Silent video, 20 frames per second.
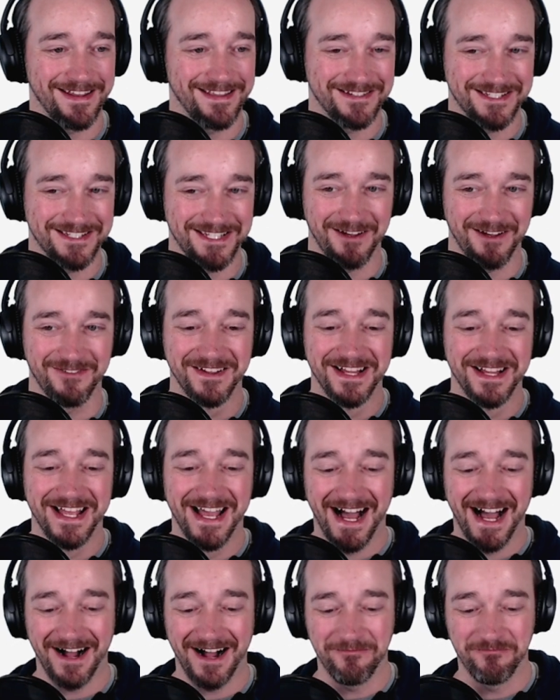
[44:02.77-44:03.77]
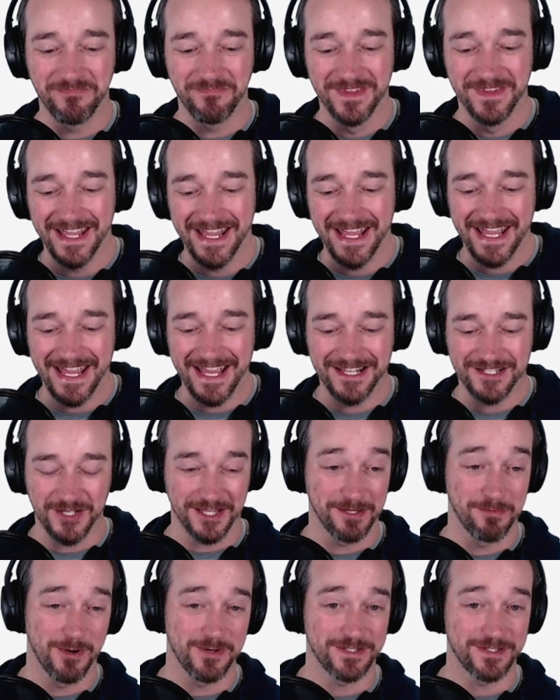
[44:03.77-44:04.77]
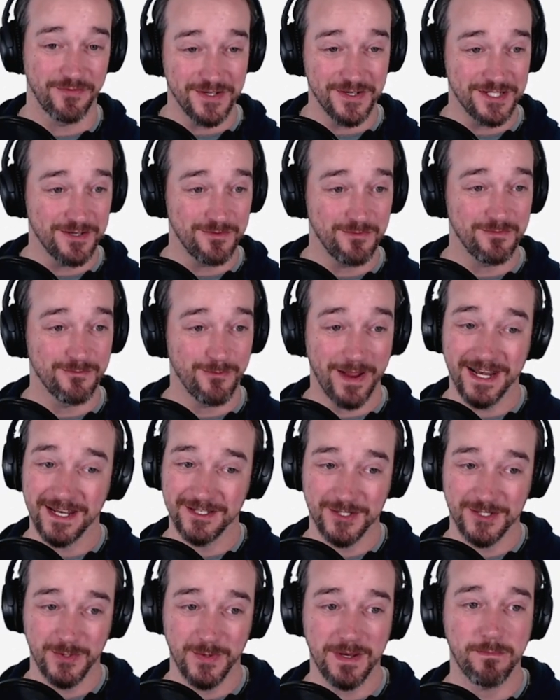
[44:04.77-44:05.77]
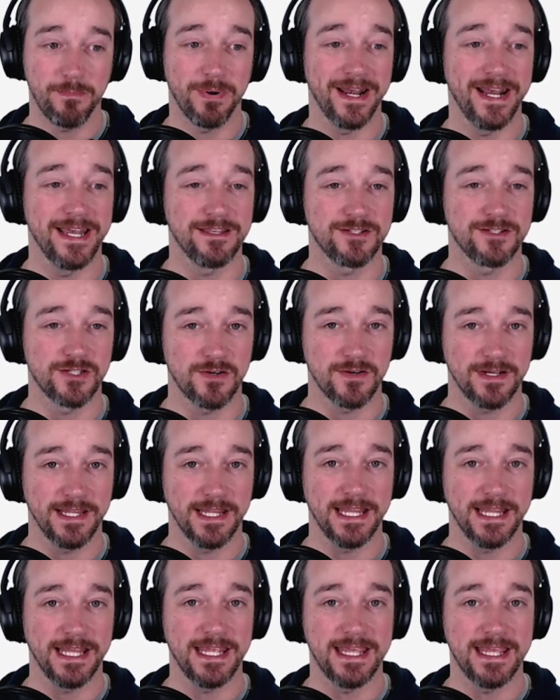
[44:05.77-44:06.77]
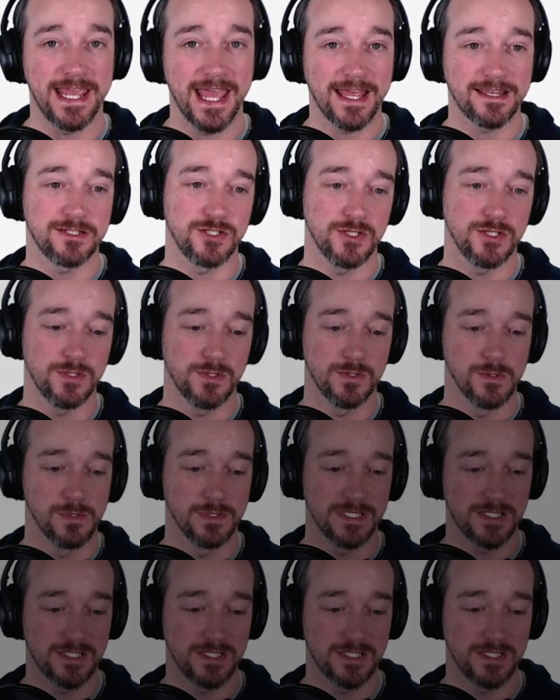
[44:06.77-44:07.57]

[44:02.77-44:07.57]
other stuff. It's not the most efficient way to do it, but it certainly gets you